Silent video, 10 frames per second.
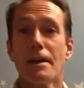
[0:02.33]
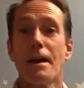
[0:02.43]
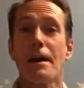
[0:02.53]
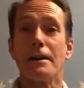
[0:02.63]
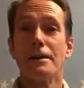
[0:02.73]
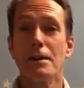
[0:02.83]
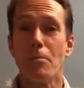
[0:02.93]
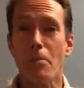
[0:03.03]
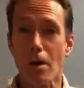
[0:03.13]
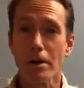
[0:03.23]
Hi,
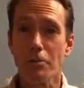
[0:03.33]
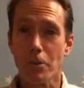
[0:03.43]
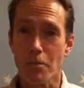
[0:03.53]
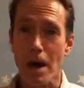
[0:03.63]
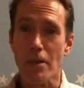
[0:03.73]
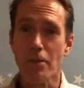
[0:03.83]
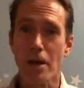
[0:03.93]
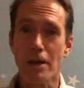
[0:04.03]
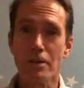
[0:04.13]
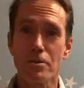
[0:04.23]
I'm Mark with
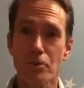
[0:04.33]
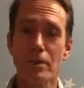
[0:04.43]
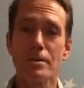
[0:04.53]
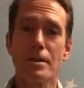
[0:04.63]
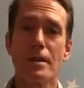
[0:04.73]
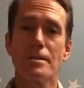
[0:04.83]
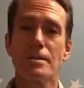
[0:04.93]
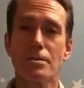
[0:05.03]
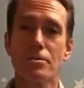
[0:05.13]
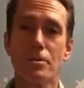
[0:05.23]
Pathfinders Real Estate
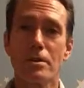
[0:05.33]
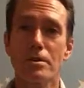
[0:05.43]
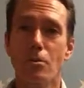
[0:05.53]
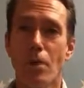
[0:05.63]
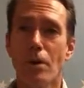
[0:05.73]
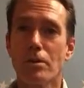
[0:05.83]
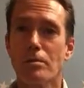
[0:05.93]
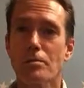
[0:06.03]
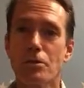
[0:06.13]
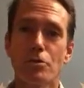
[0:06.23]
Solutions.
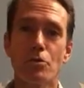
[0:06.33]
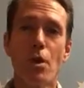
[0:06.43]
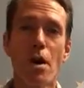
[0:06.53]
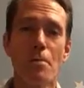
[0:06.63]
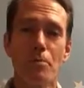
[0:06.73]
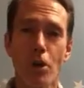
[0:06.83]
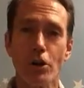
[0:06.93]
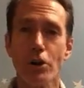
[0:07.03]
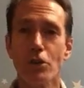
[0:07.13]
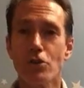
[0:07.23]
Welcome to
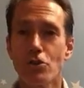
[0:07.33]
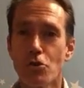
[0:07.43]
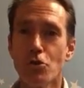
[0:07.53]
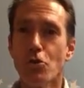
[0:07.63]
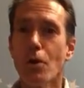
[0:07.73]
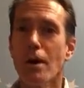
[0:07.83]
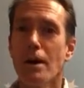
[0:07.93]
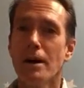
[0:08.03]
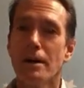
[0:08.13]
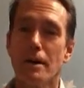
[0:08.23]
part 2
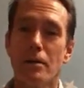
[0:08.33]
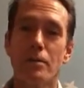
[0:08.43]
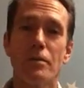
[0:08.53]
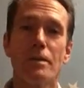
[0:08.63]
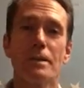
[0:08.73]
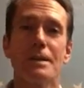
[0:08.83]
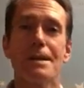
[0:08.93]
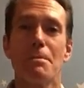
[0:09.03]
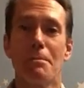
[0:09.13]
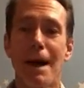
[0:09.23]
of
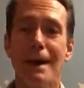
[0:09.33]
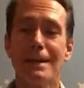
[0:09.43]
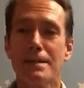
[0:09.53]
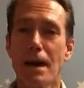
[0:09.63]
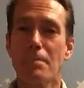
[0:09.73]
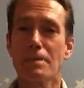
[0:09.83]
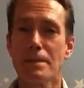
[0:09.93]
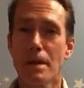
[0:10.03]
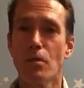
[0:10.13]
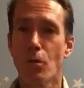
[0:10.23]
my top
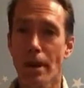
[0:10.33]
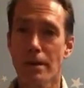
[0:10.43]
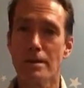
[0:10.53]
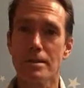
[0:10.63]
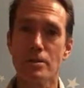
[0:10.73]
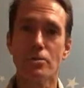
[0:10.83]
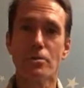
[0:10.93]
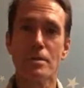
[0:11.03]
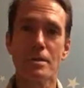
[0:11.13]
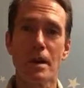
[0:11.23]
10 ways
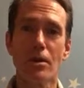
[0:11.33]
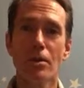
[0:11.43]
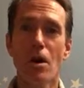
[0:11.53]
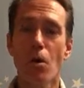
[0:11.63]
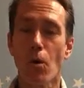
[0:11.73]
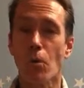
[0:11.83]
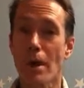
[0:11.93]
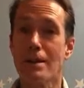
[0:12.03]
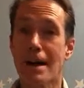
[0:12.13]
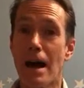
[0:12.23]
to sell or
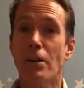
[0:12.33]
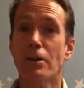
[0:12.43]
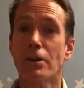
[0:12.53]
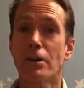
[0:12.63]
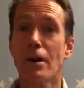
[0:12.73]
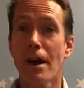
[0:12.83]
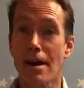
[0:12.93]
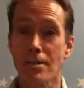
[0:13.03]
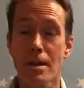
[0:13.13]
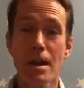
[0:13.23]
rent out your
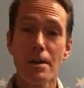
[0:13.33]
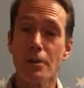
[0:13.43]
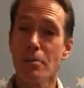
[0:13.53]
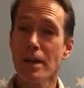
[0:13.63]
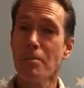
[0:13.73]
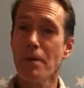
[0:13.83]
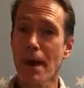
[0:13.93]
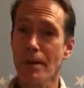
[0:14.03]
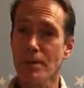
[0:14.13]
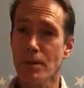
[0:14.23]
house. There are many
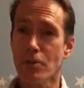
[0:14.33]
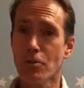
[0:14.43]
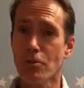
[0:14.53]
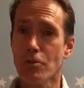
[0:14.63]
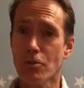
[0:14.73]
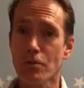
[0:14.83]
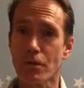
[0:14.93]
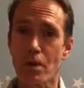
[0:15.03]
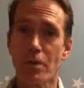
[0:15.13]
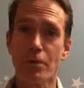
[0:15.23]
paths that you can choose
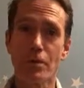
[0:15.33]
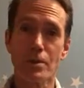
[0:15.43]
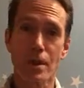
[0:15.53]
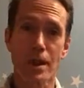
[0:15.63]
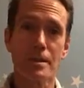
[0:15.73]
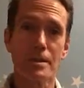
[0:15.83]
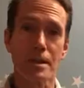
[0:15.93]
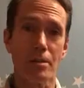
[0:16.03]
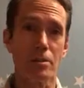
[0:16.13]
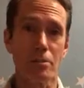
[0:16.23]
from if you decide to
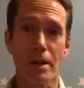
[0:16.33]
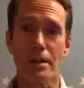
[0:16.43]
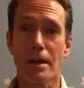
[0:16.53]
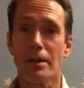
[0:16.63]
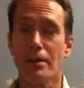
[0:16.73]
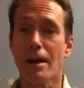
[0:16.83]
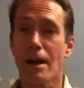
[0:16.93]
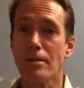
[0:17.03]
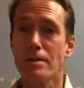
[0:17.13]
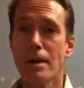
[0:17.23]
sell or rent out your
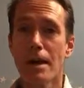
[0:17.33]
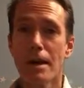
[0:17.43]
house.